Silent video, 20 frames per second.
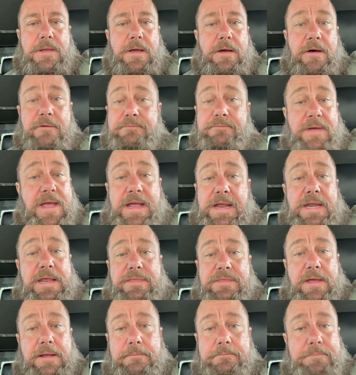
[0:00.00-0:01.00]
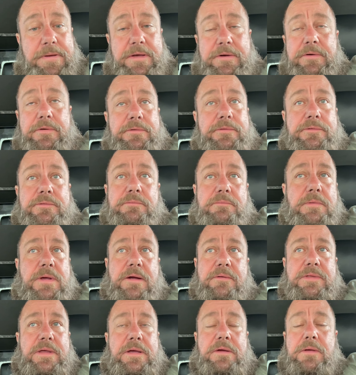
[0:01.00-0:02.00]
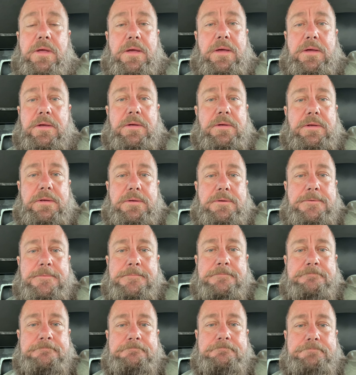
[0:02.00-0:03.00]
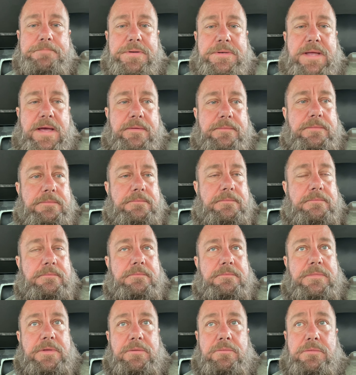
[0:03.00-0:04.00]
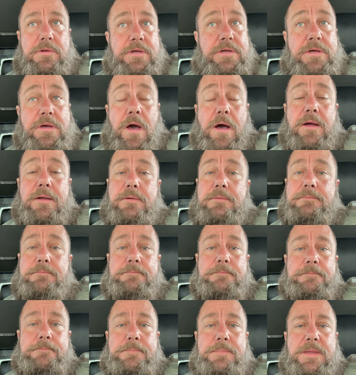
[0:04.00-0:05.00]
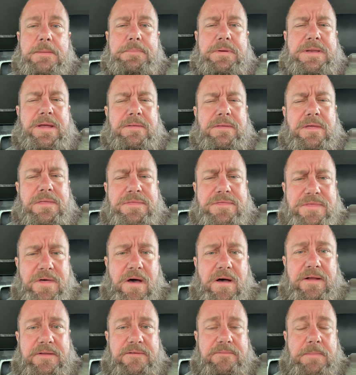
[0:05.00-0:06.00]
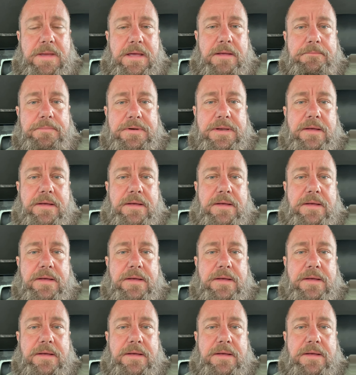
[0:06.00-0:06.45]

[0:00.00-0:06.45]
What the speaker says: of anything, pills, everything. Put down the gun. Put down the thoughts, man. Put